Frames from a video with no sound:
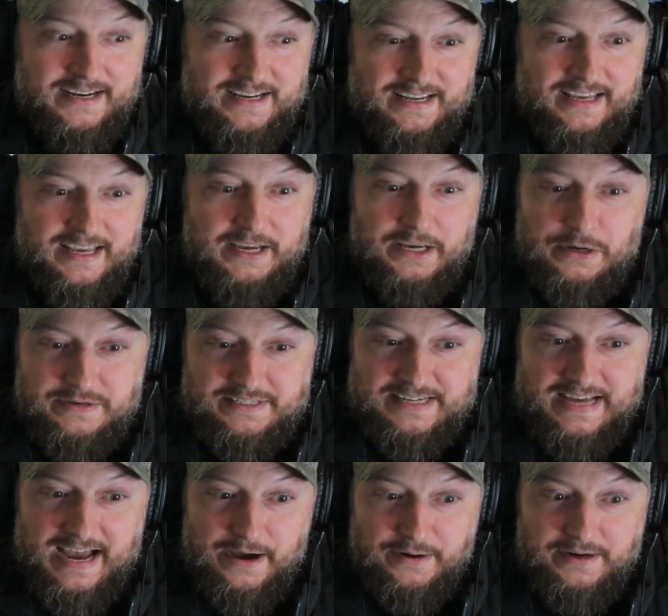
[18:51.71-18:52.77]
it goes
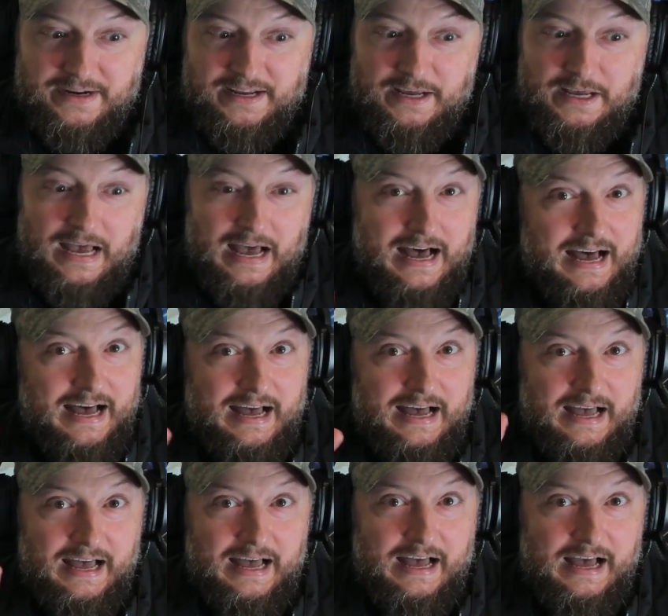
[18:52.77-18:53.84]
down.
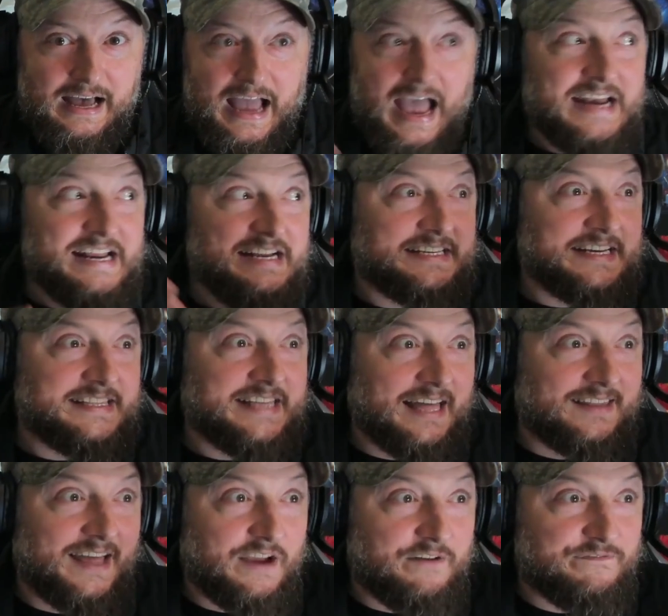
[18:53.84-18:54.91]
Aha! And he did
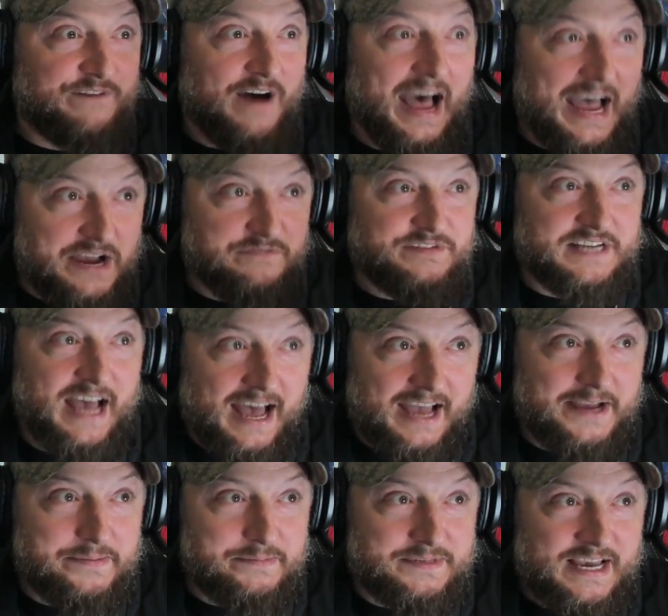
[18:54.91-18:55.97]
that like 5
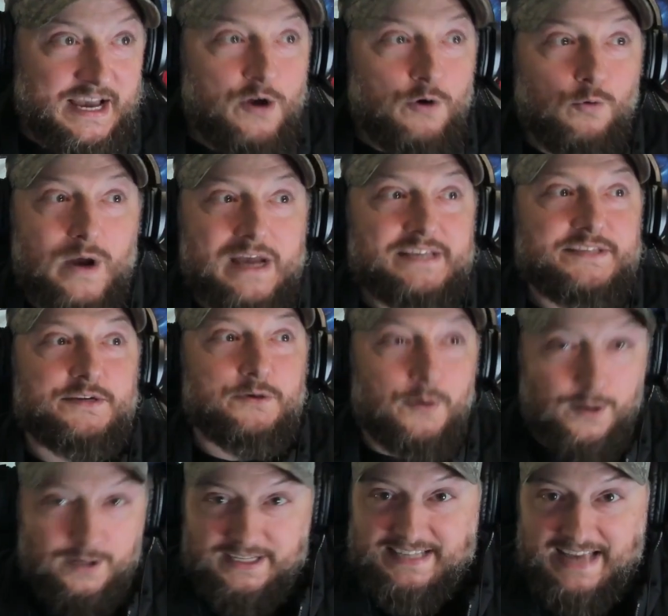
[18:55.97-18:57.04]
times, wasted
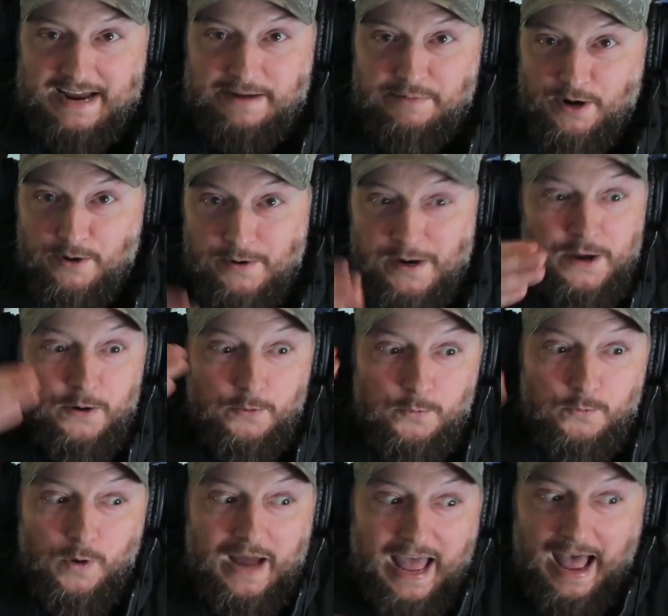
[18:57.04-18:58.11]
all his ammo.
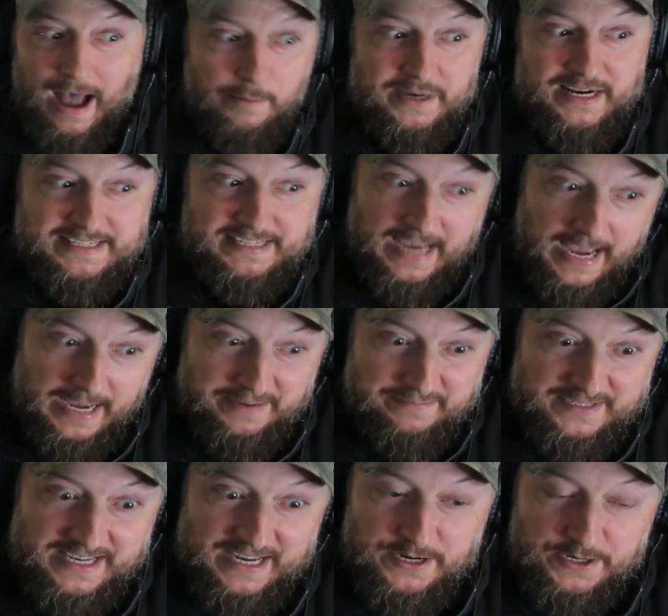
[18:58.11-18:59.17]
What? How many
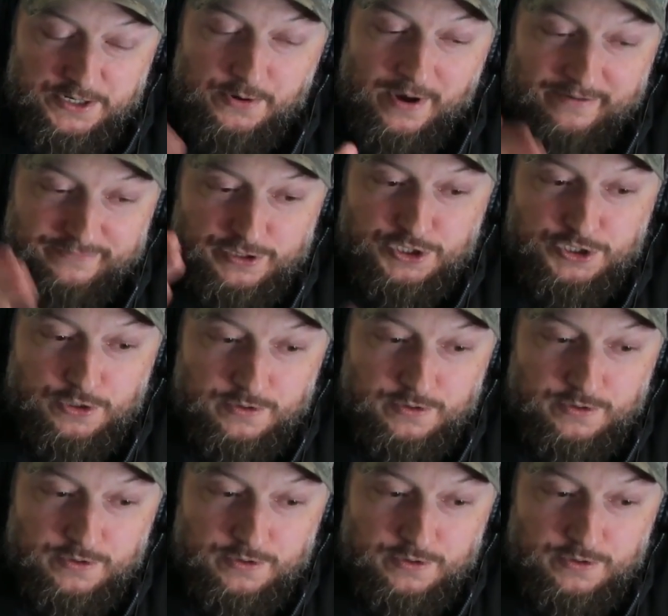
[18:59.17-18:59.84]
times do you have to shoot